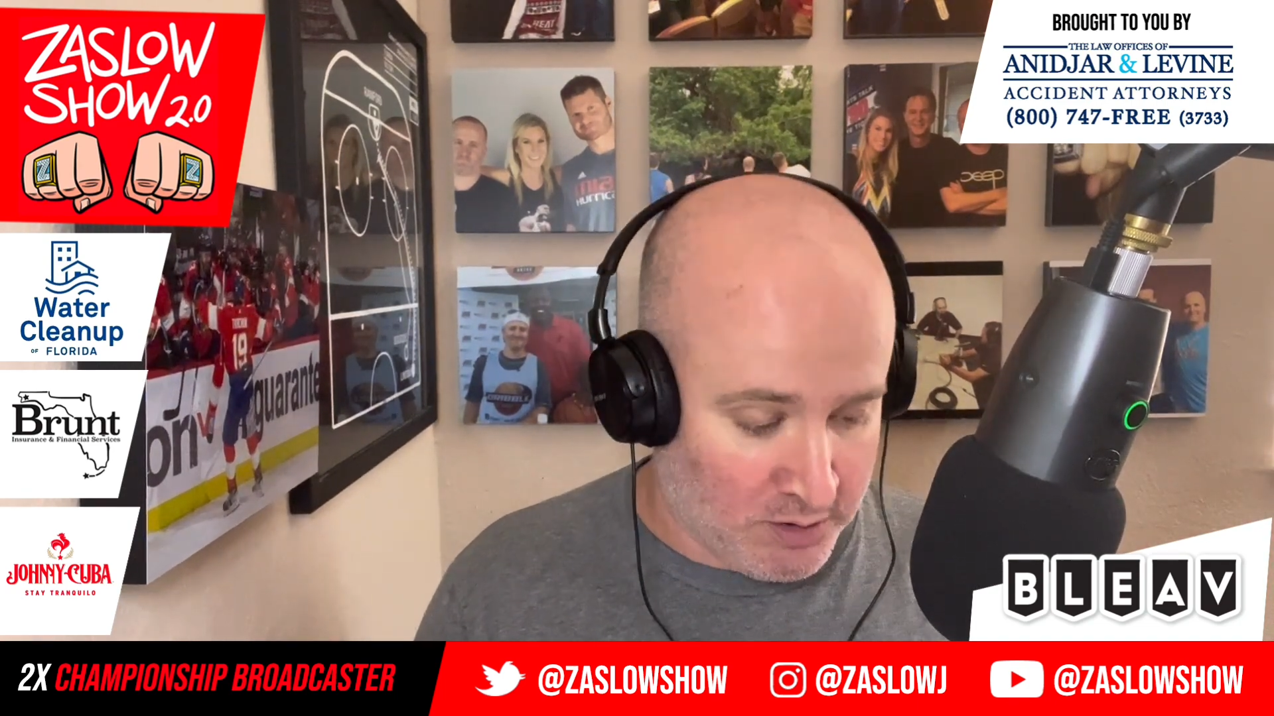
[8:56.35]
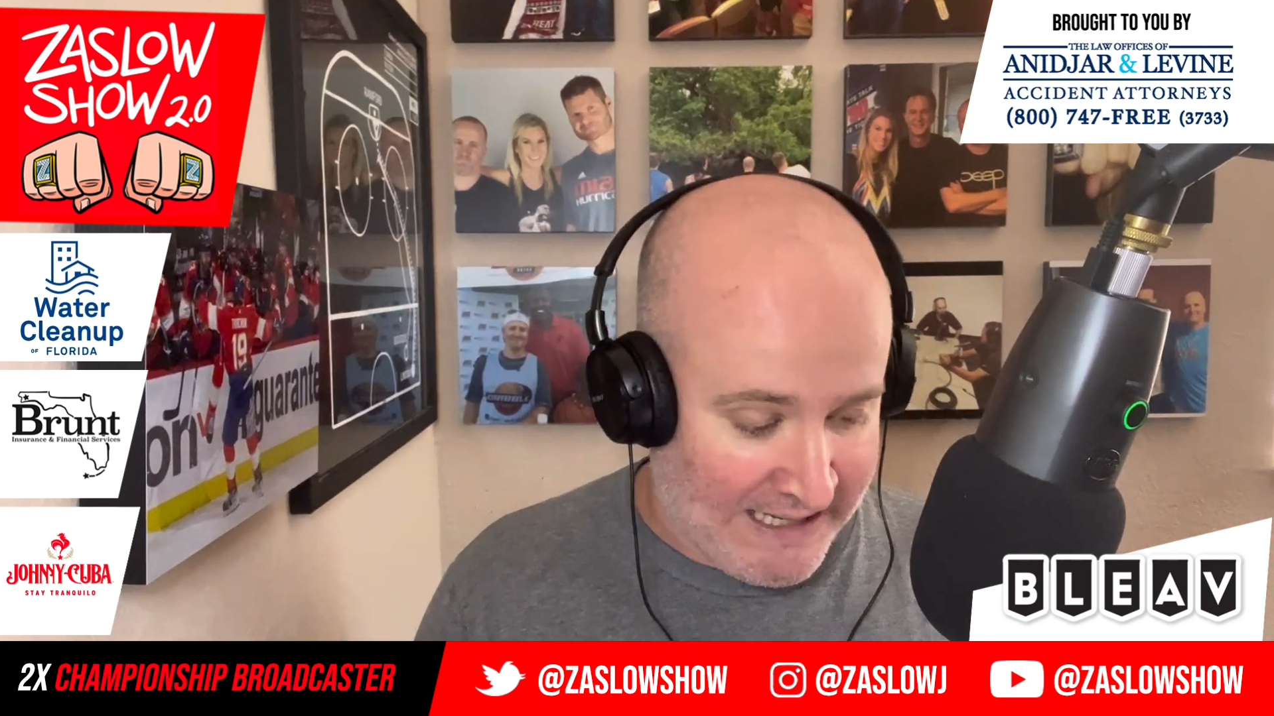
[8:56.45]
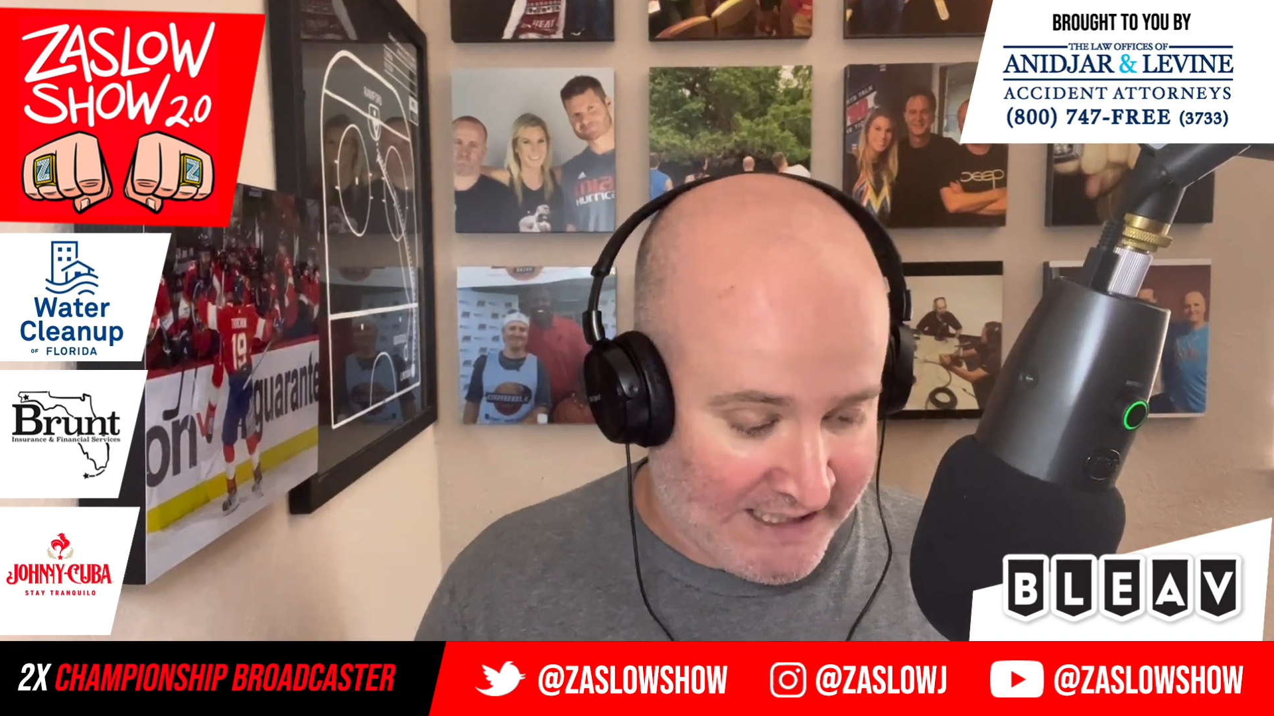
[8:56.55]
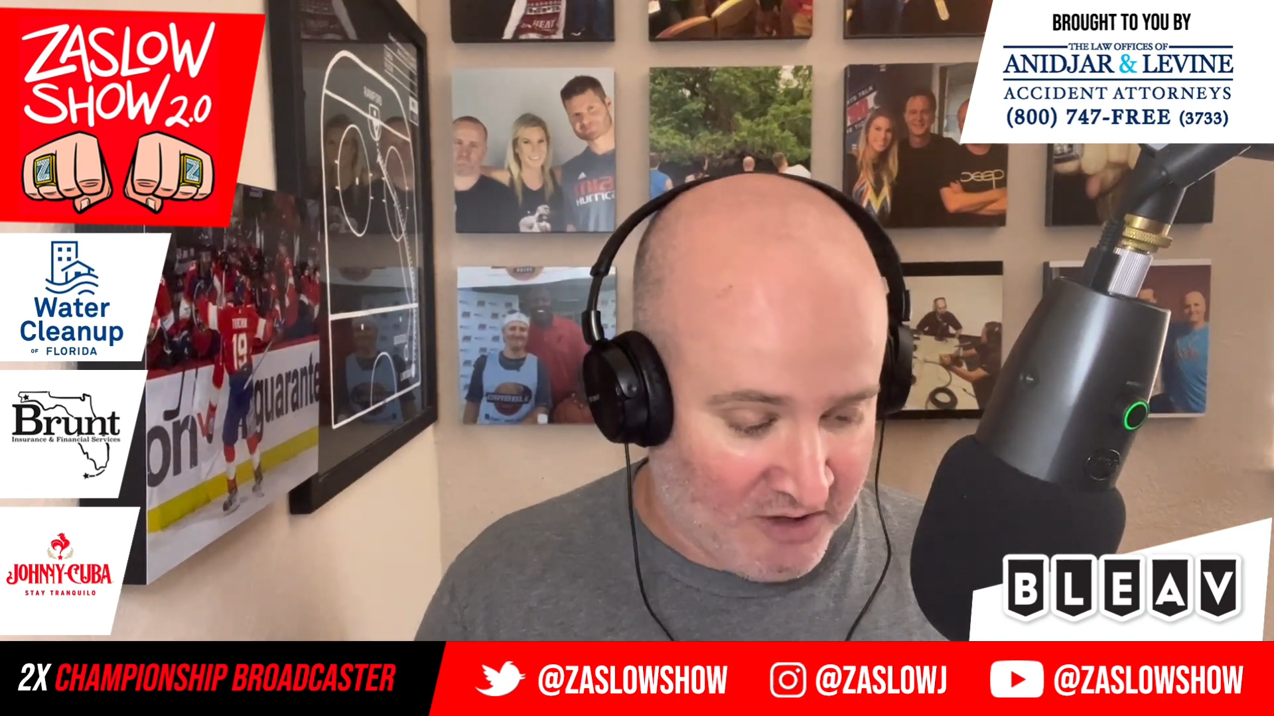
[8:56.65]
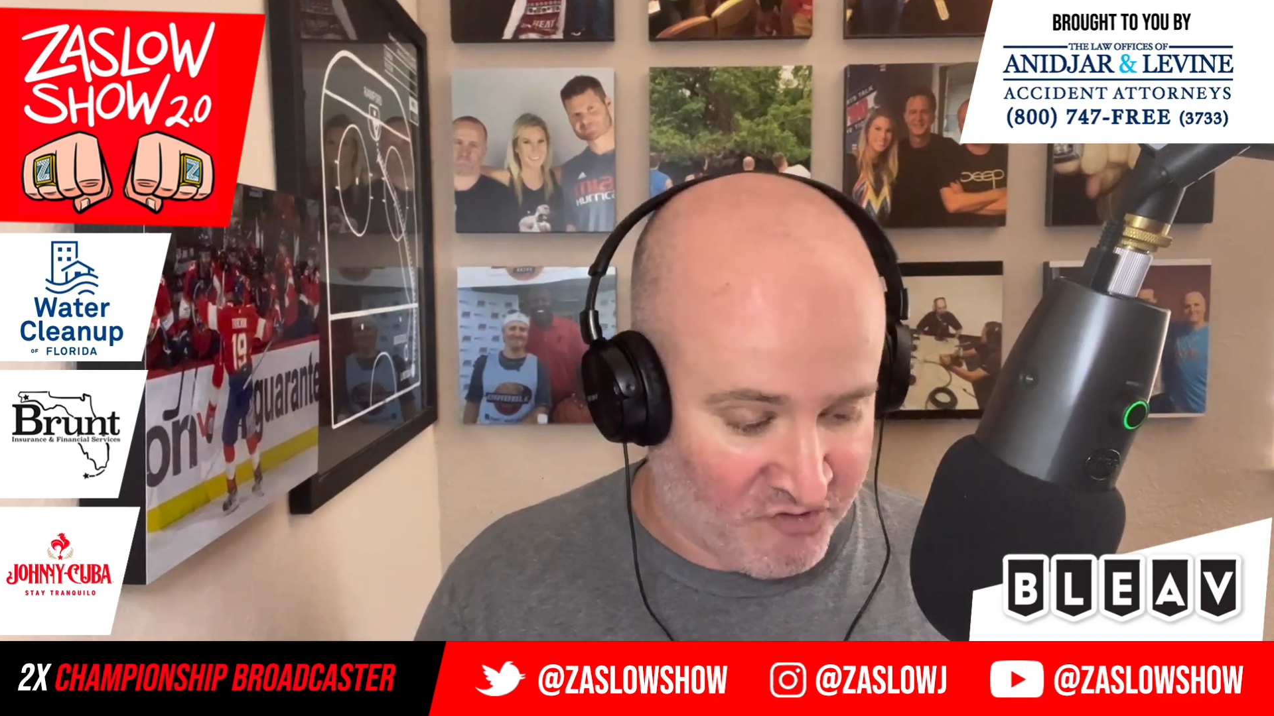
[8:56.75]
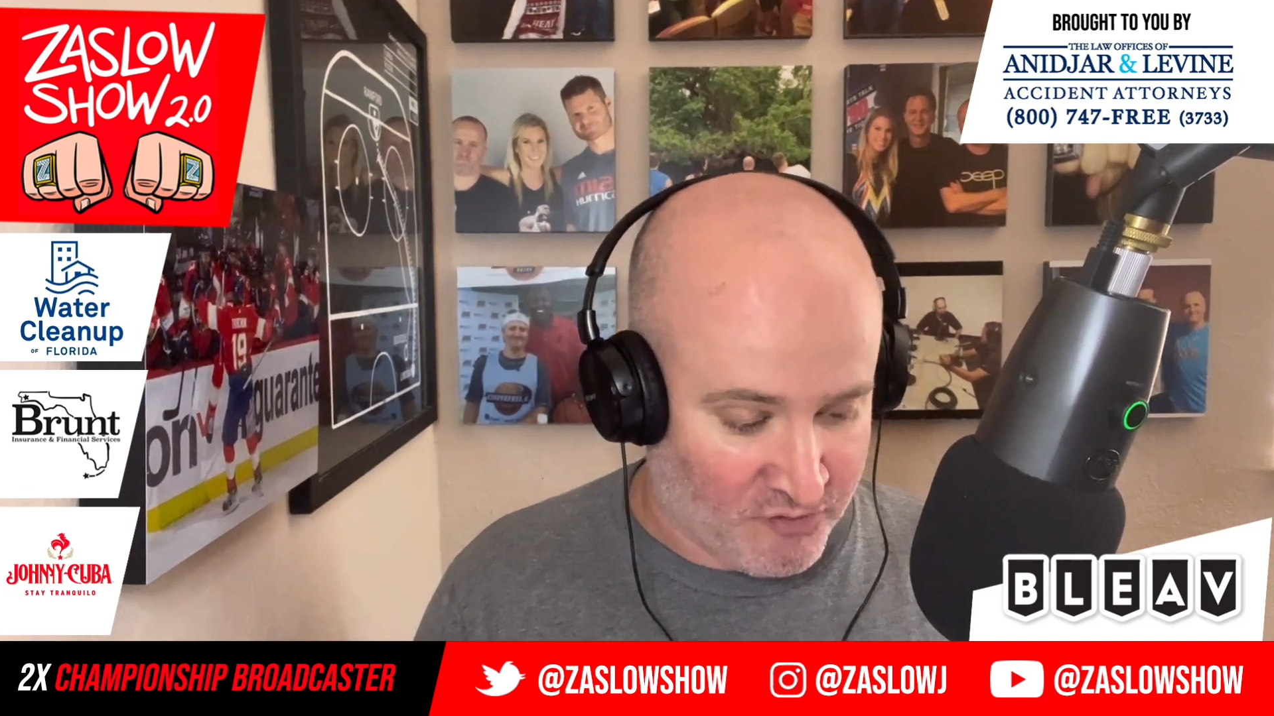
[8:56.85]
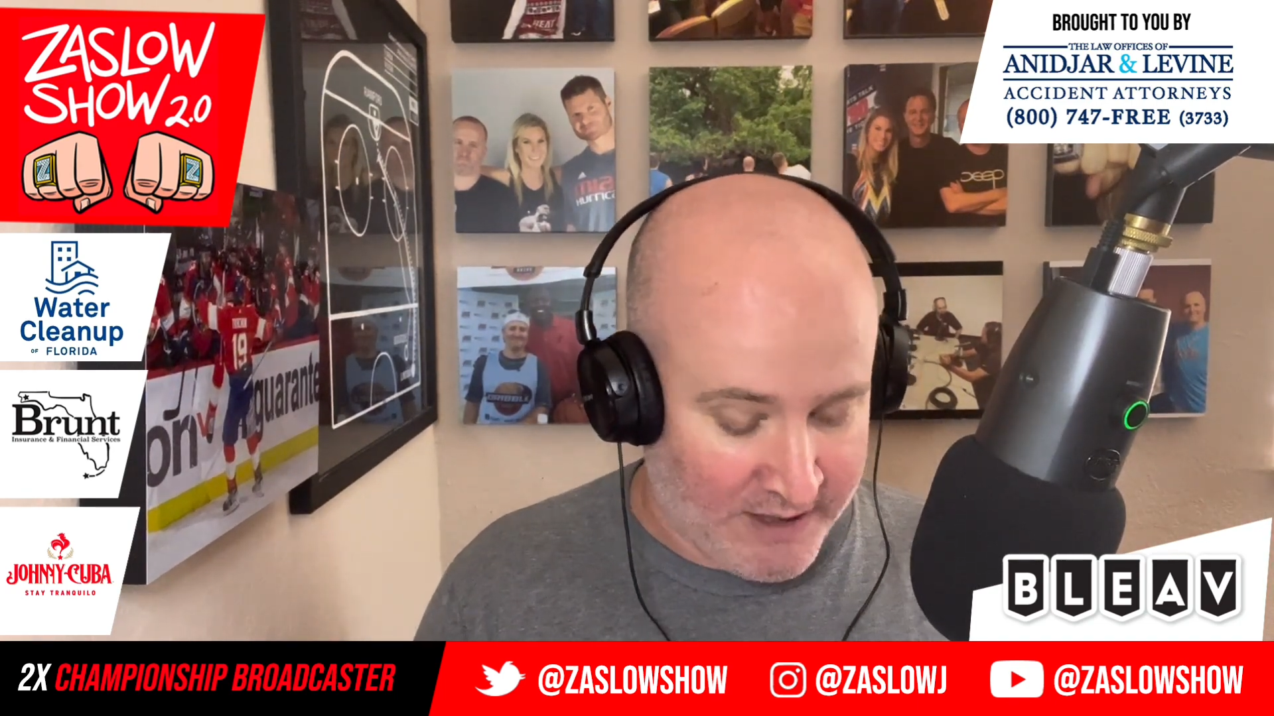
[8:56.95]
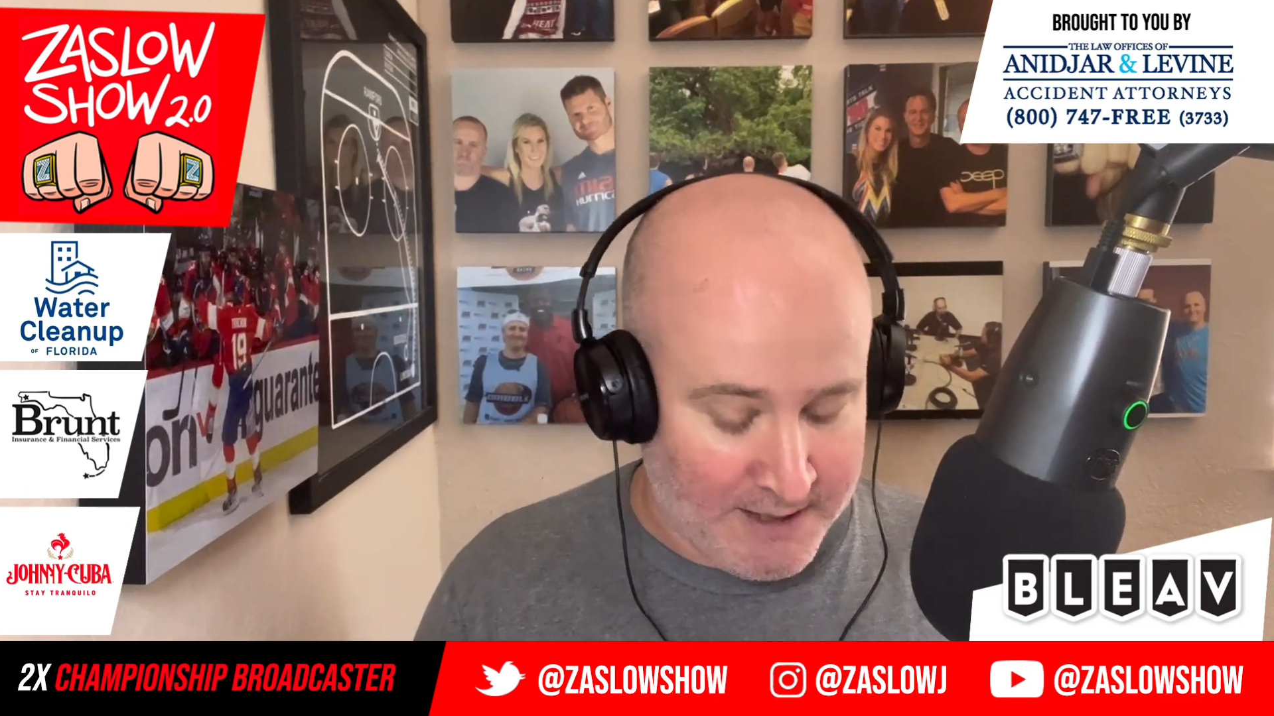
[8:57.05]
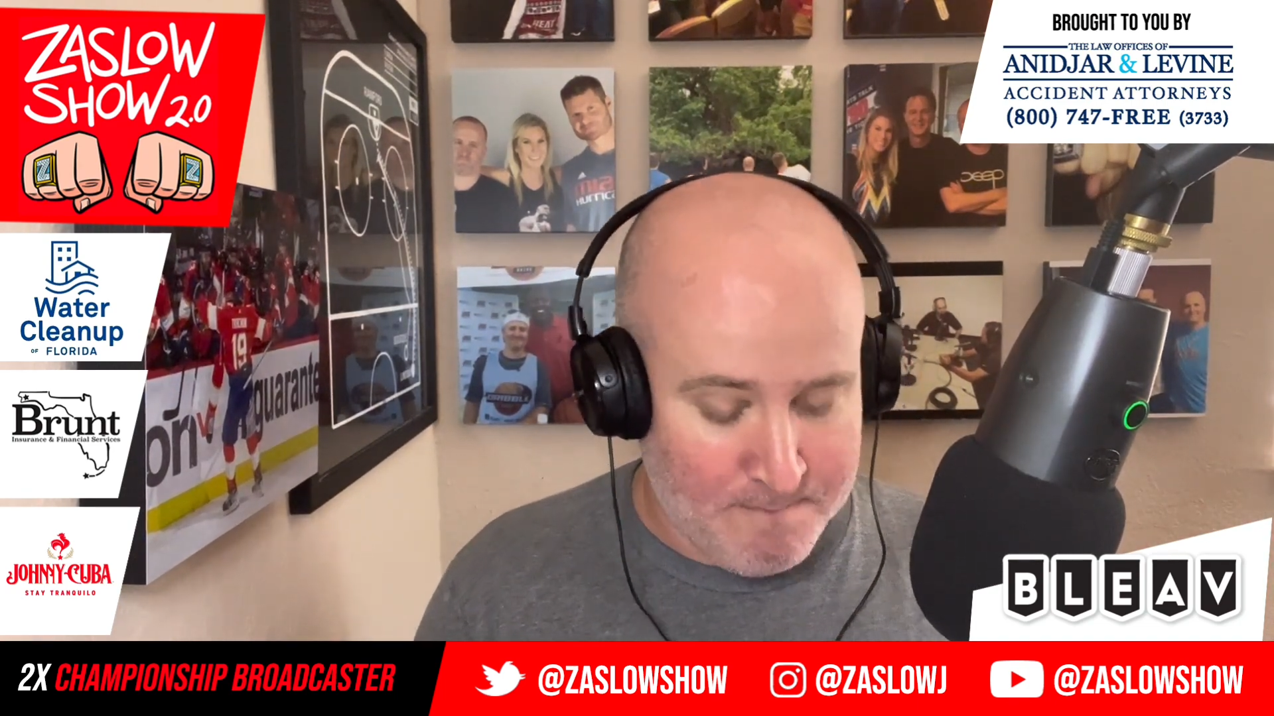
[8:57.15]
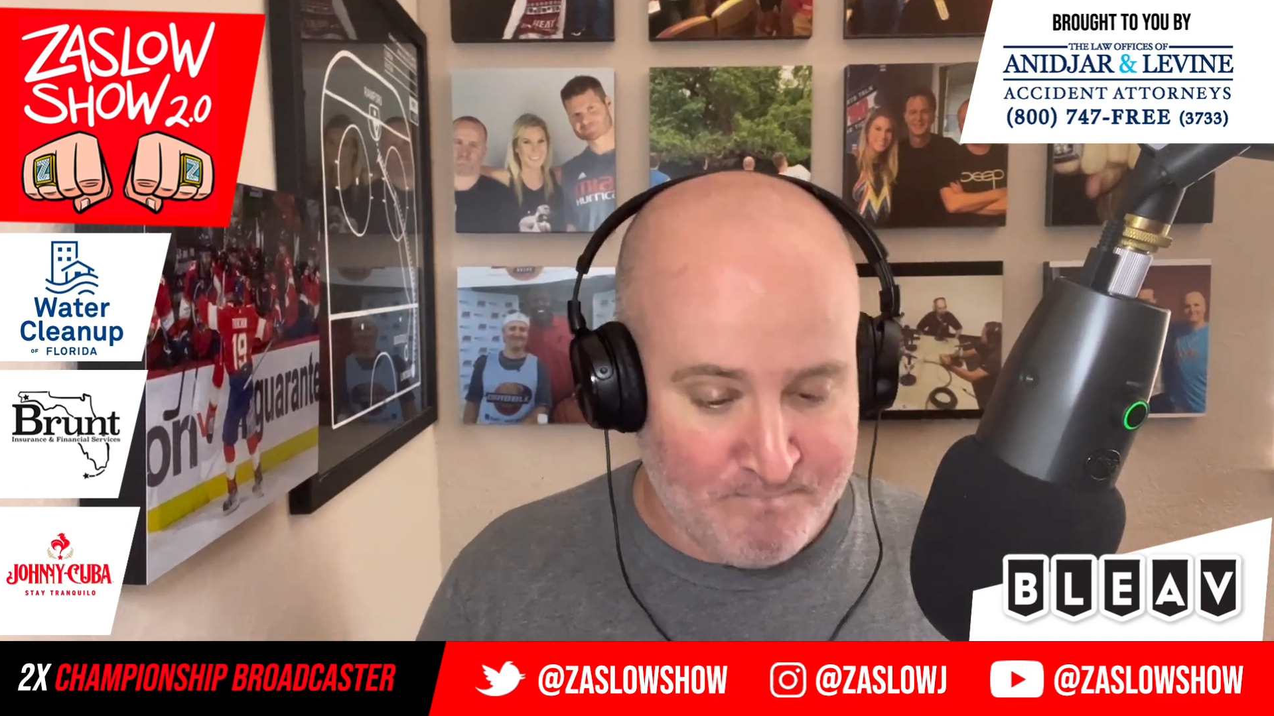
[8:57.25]
leg
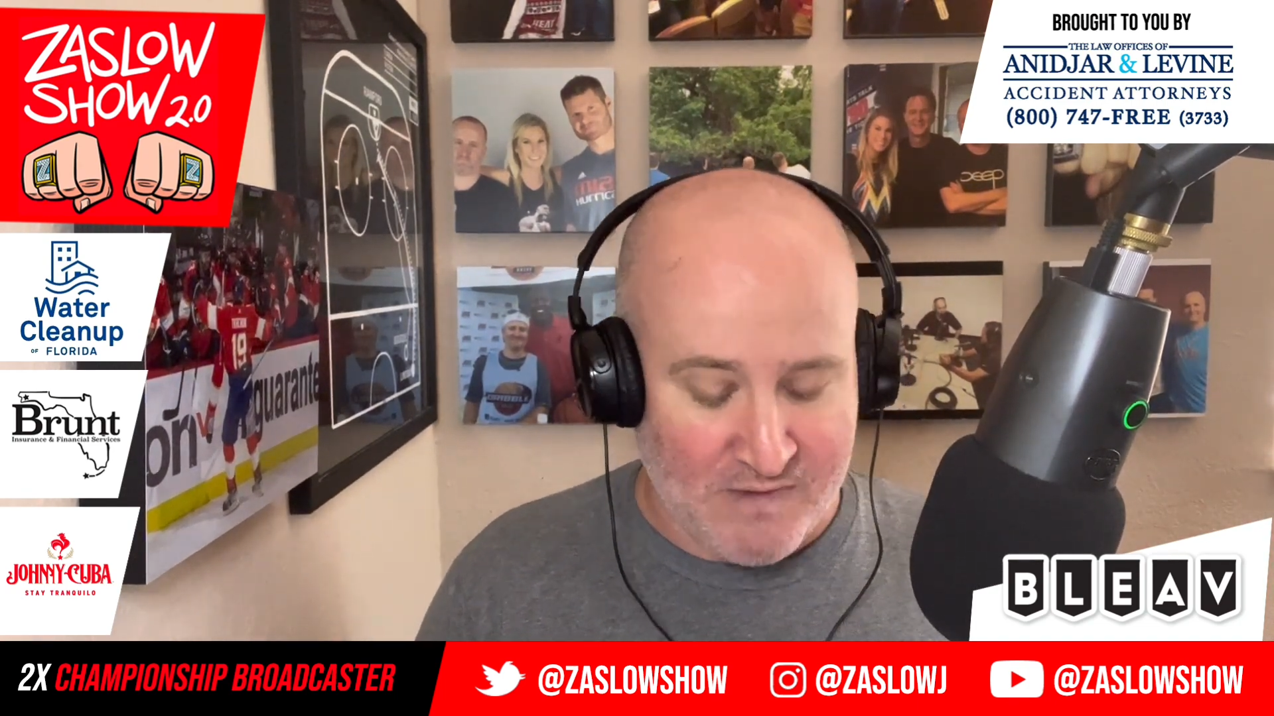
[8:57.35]
injury,